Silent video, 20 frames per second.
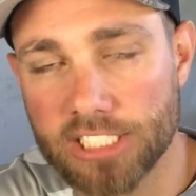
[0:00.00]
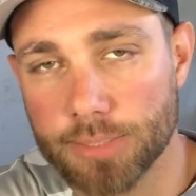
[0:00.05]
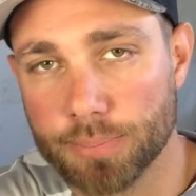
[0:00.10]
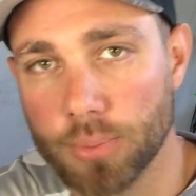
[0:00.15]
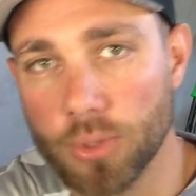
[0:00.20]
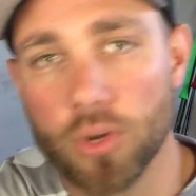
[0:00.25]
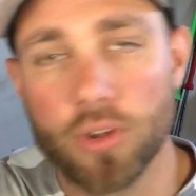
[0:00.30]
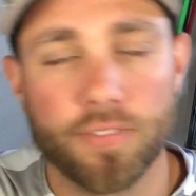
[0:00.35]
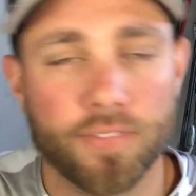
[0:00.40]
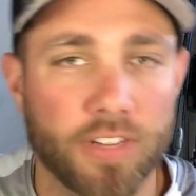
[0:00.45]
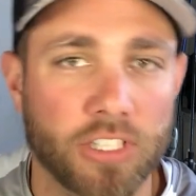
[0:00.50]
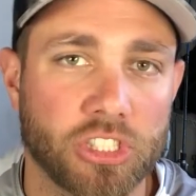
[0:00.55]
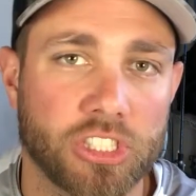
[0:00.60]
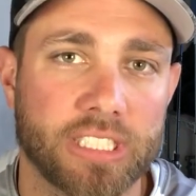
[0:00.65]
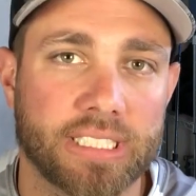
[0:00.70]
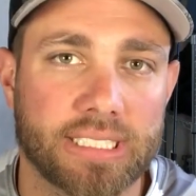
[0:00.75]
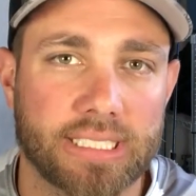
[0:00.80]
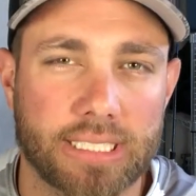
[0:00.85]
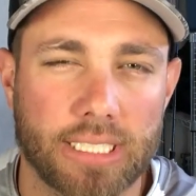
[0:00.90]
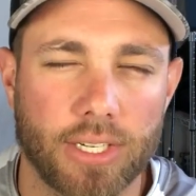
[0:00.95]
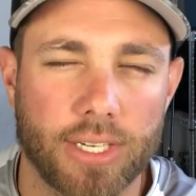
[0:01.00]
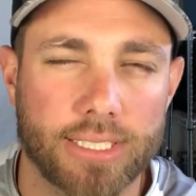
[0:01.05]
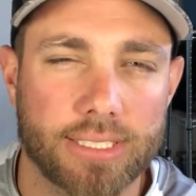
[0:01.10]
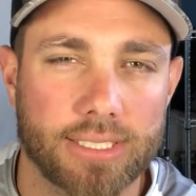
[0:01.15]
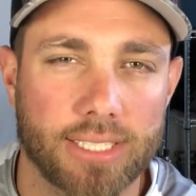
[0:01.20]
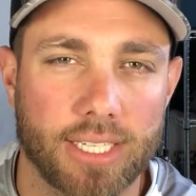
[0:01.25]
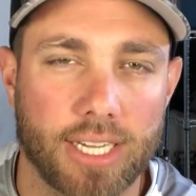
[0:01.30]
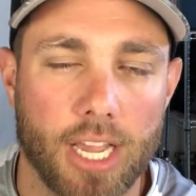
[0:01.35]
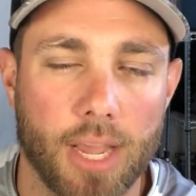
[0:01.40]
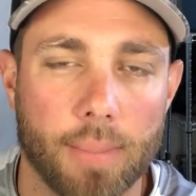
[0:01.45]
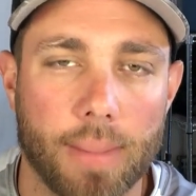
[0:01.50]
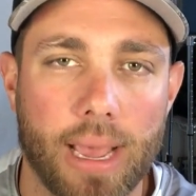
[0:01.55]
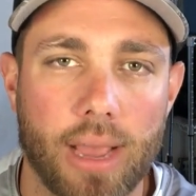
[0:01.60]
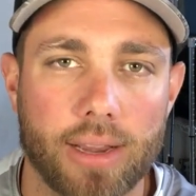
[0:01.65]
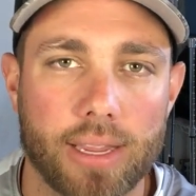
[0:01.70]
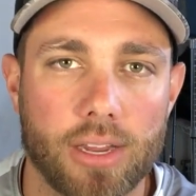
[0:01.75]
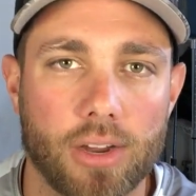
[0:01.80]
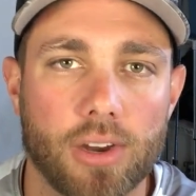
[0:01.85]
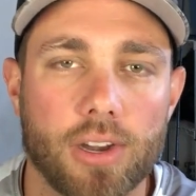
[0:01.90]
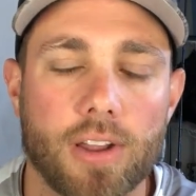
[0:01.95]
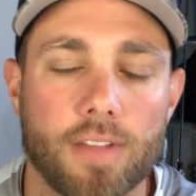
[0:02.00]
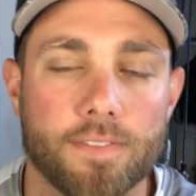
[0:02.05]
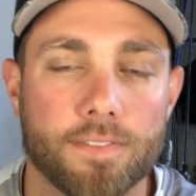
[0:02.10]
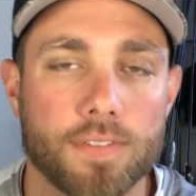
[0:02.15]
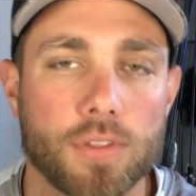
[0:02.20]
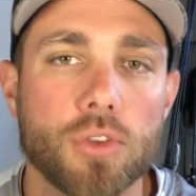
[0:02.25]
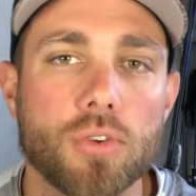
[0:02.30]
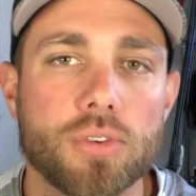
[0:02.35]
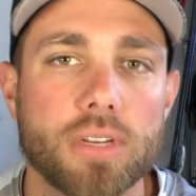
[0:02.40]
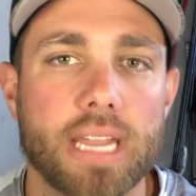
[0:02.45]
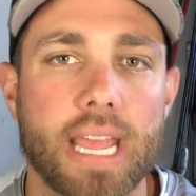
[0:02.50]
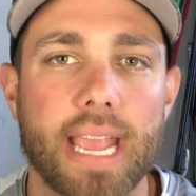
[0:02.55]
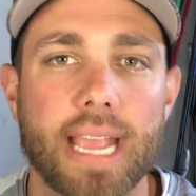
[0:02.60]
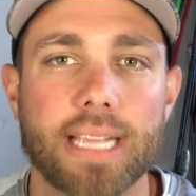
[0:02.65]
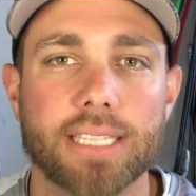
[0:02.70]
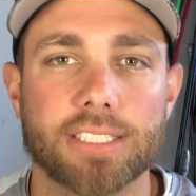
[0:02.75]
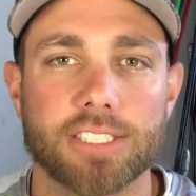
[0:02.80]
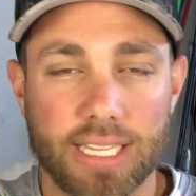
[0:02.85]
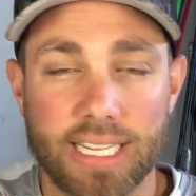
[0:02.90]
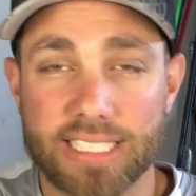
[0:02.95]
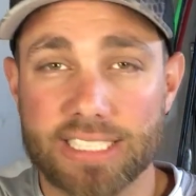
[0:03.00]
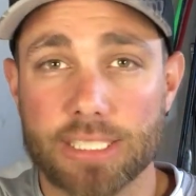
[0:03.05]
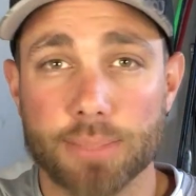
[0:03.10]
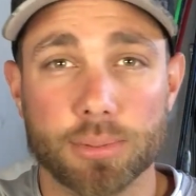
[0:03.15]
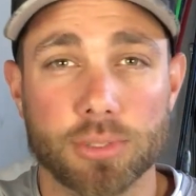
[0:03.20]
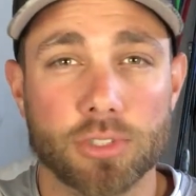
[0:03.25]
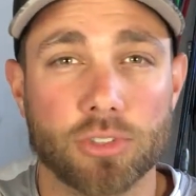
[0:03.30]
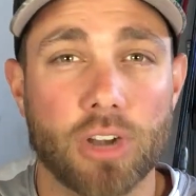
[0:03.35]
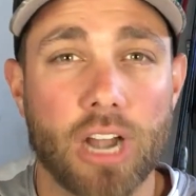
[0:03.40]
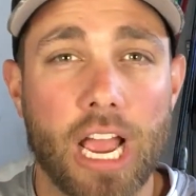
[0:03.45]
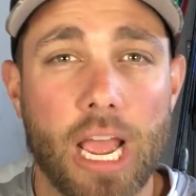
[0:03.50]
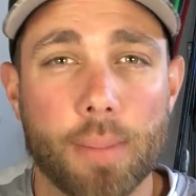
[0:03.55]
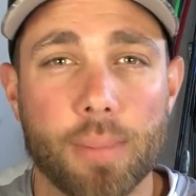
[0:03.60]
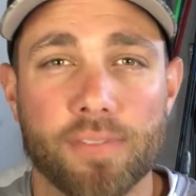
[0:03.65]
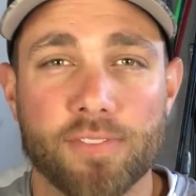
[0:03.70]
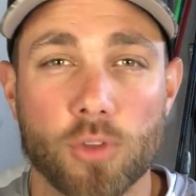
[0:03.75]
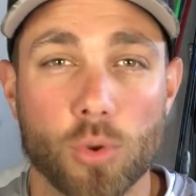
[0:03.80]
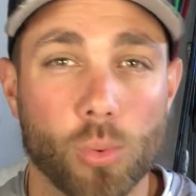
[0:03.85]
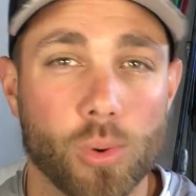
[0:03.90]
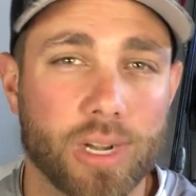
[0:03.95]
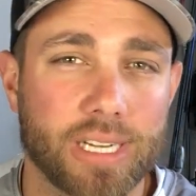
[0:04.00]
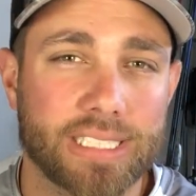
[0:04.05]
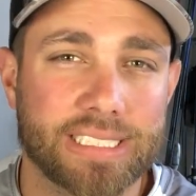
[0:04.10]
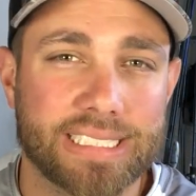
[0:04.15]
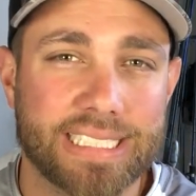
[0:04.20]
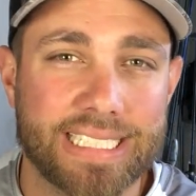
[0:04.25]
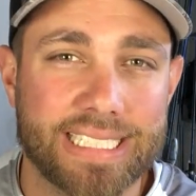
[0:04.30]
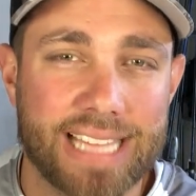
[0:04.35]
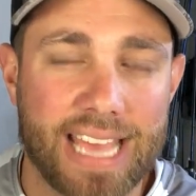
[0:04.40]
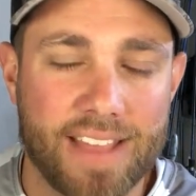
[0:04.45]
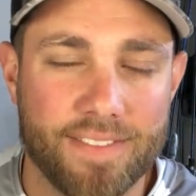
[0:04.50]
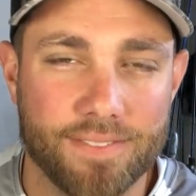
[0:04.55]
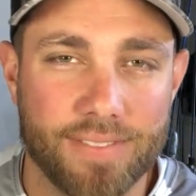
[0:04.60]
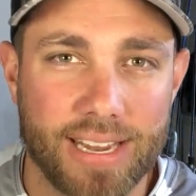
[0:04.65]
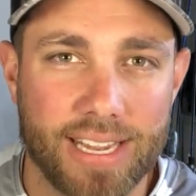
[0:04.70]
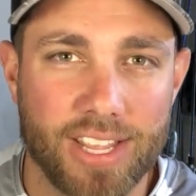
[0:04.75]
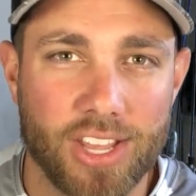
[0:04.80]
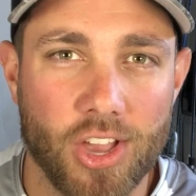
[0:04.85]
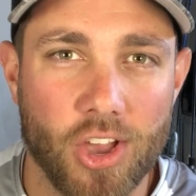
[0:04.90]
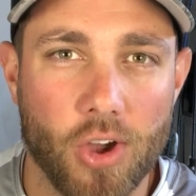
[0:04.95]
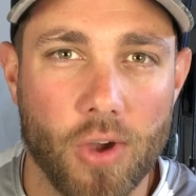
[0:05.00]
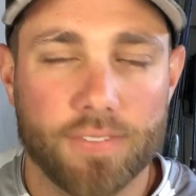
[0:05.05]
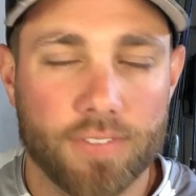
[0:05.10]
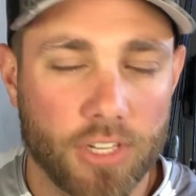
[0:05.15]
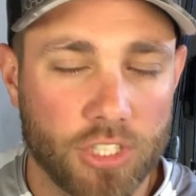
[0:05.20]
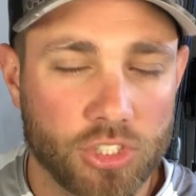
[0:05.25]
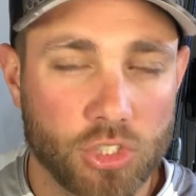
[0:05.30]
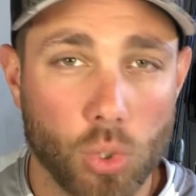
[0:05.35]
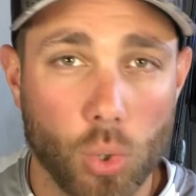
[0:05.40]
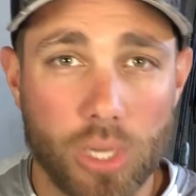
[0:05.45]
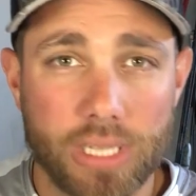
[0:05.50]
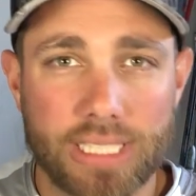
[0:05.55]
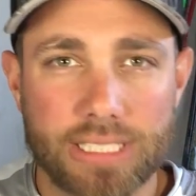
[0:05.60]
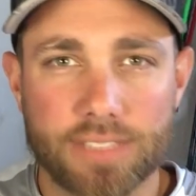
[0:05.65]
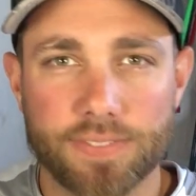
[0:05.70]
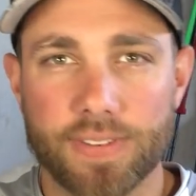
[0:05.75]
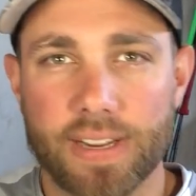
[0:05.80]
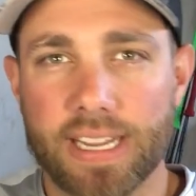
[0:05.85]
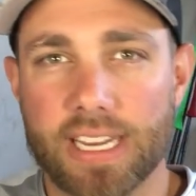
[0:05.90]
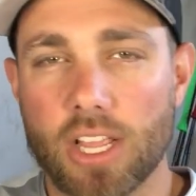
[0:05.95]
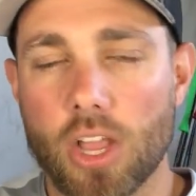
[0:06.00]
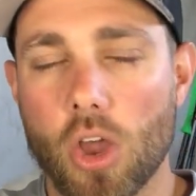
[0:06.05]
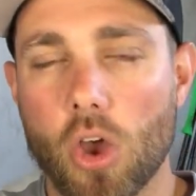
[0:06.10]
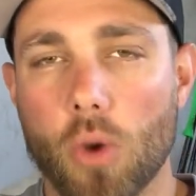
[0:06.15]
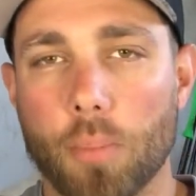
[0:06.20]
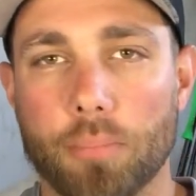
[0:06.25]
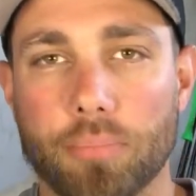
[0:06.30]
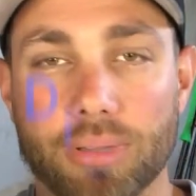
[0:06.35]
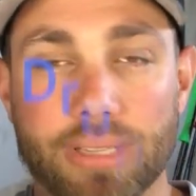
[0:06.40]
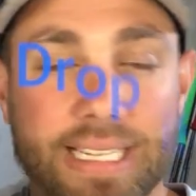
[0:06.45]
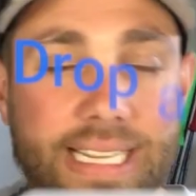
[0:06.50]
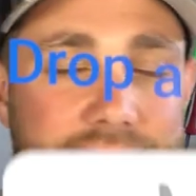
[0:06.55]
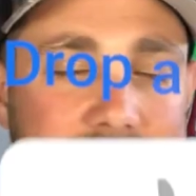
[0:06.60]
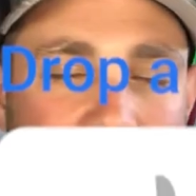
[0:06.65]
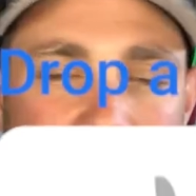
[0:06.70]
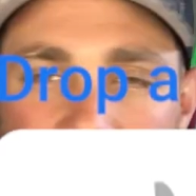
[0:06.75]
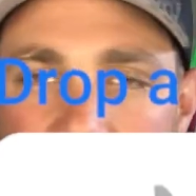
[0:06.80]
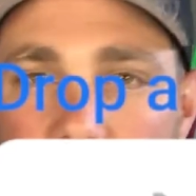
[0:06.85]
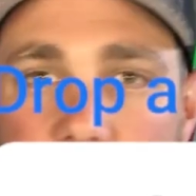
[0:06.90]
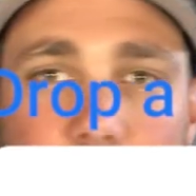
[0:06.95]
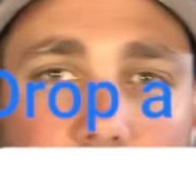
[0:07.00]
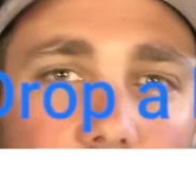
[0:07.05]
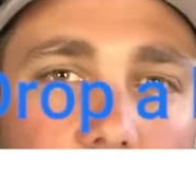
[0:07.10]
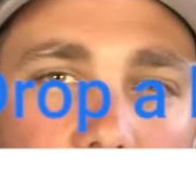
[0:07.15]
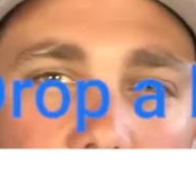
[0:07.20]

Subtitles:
spook fishing series to come out here in a few days. Click subscribe if you wanna see that video. If you enjoy this video, please give it a